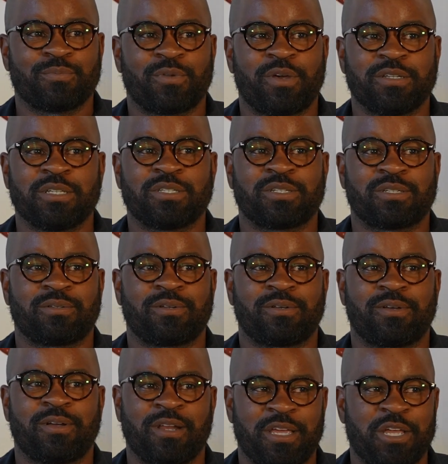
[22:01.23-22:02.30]
Because it's
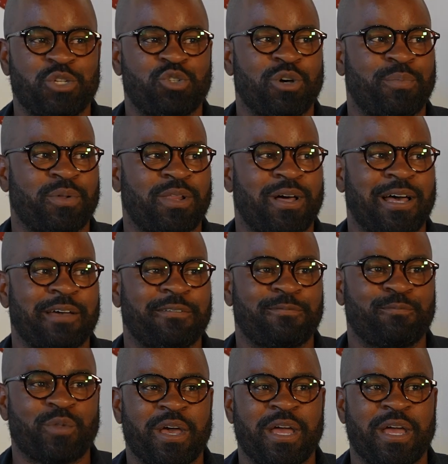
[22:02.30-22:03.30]
going to eat you up alive.